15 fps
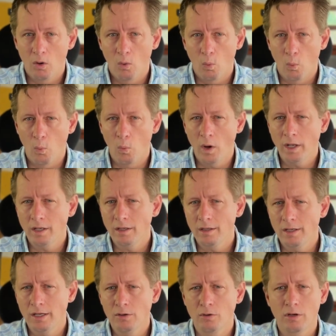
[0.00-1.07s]
What
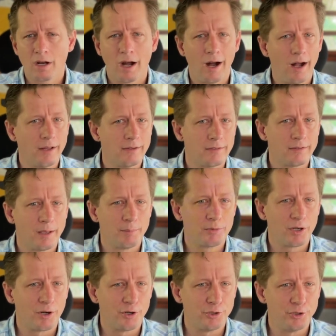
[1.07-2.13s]
legal concept
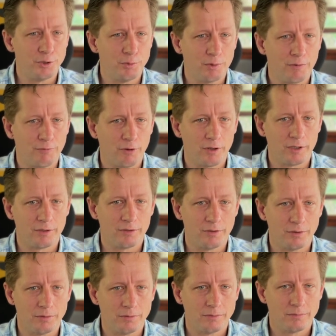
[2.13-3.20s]
are you referring to?
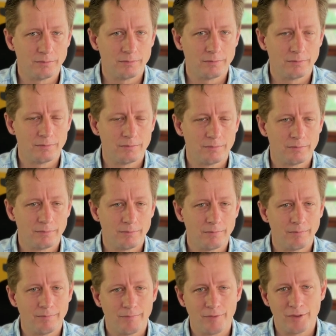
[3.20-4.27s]

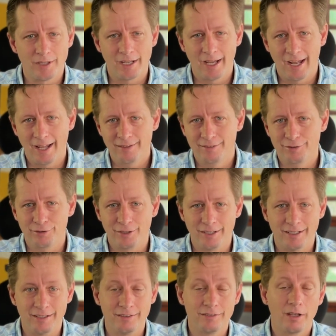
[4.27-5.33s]
The answer
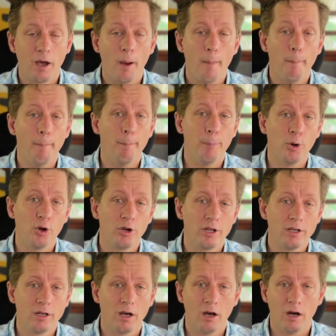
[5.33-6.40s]
is
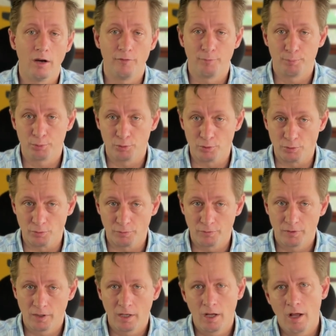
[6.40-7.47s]
burden of proof.
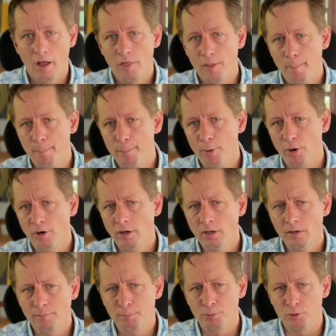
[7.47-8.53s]
The burden
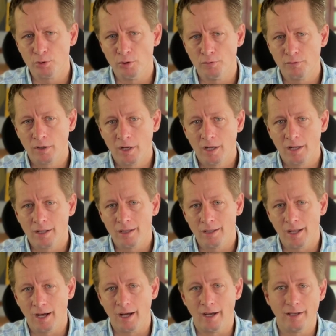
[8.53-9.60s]
of proof
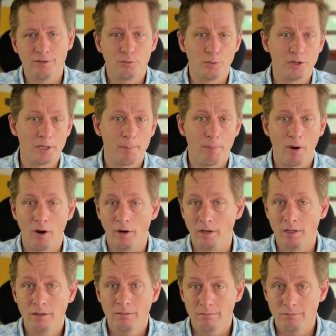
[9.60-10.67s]
lies with the
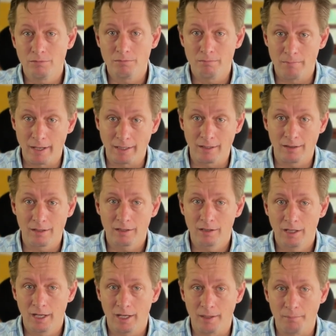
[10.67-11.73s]
party making the
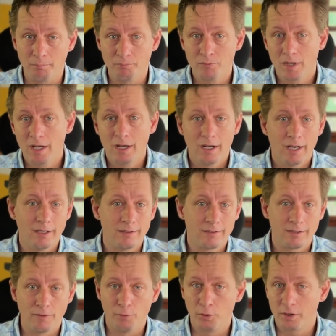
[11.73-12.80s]
claim. In
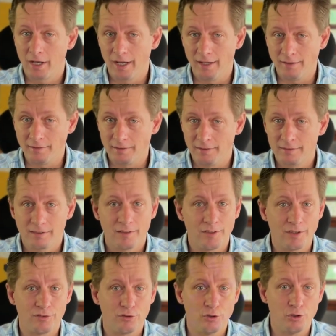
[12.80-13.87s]
civil cases,
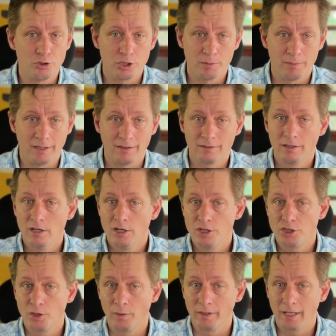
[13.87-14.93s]
this usually means
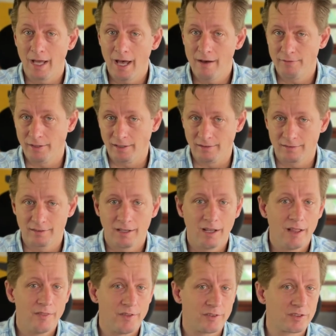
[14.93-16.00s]
showing evidence
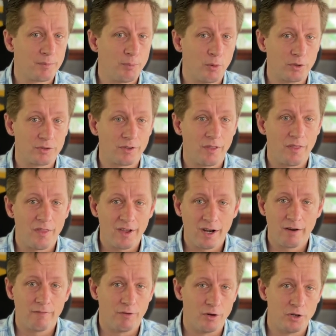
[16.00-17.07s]
that supports
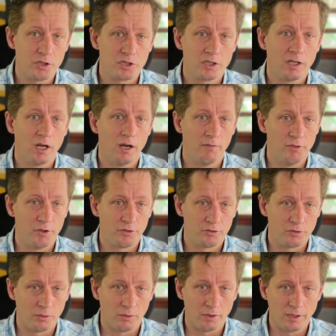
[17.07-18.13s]
their version of the
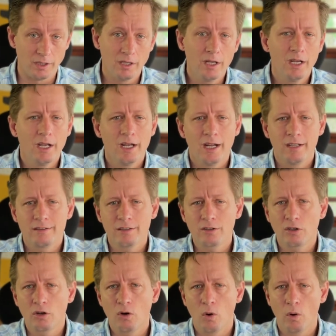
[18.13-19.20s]
story. It's a
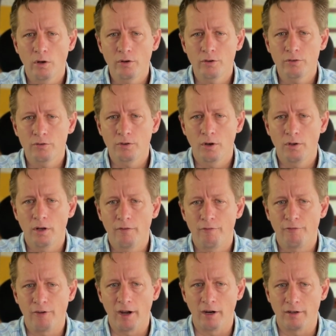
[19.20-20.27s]
cornerstone of
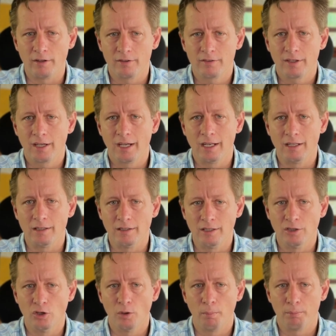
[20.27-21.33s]
fairness in
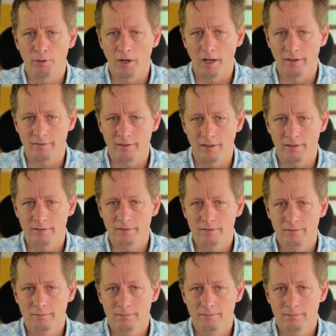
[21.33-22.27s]
legal process.